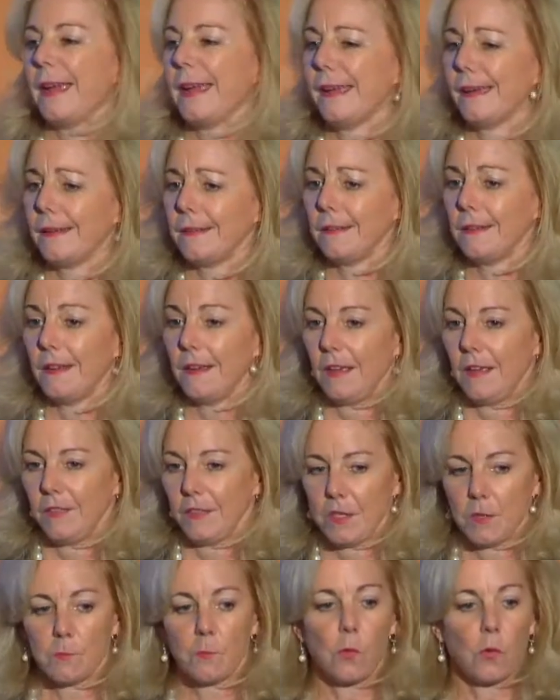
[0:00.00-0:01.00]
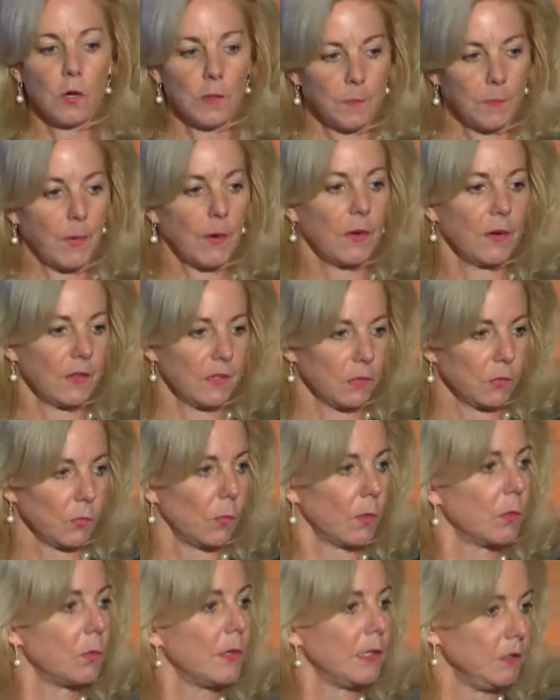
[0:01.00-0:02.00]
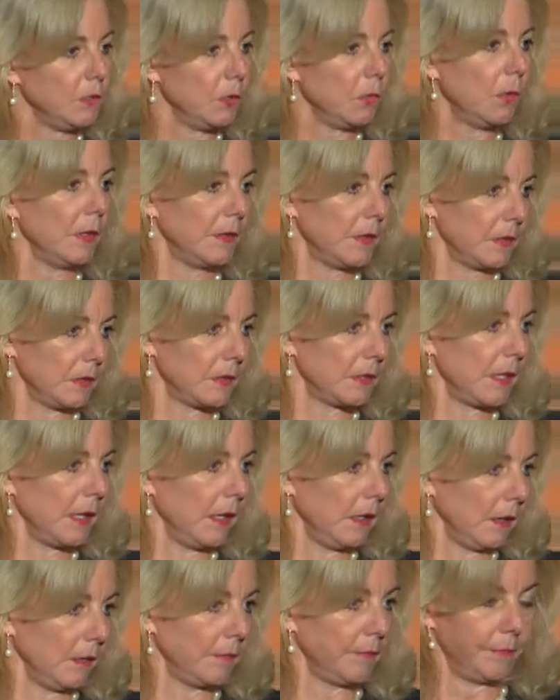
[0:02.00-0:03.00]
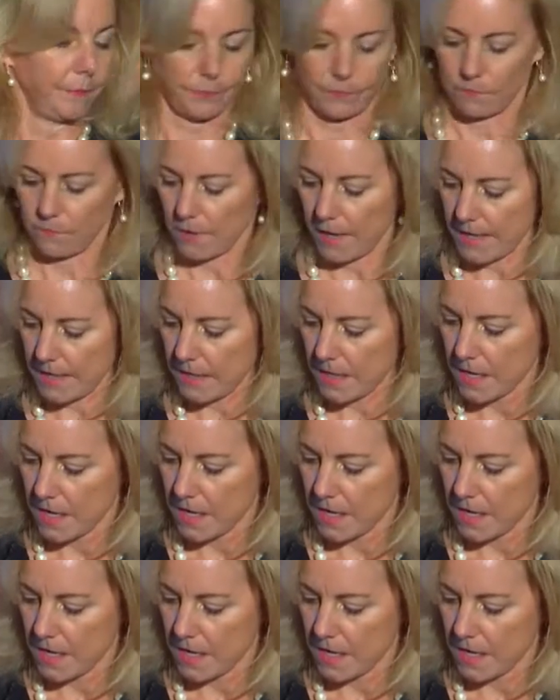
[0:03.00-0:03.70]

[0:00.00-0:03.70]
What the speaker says: And the important part is, what do we do with this data, right?